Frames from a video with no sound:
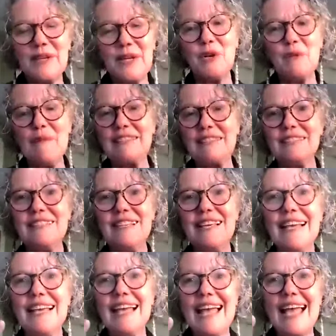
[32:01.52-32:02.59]
can you
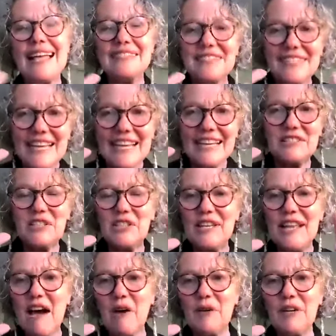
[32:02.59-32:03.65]
imagine
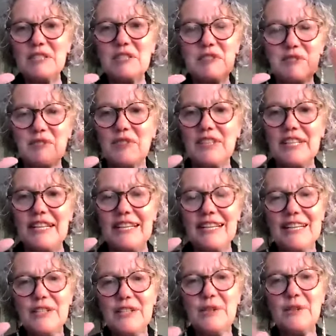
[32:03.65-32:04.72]
education now is free
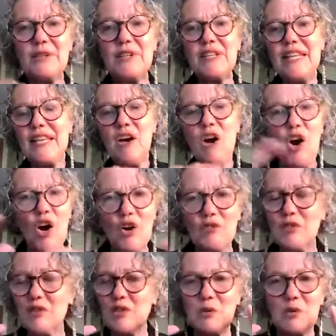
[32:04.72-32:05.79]
you can get a
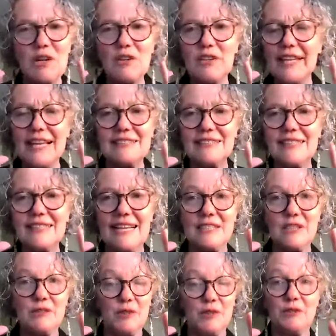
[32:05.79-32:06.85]
Harvard quality
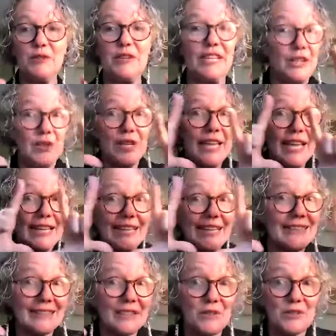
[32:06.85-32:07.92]
education for free you can't get
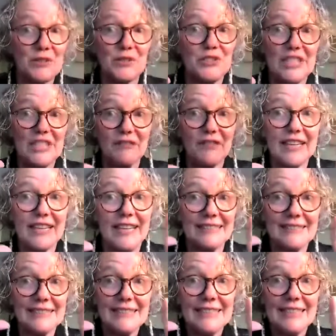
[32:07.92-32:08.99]
the little certificate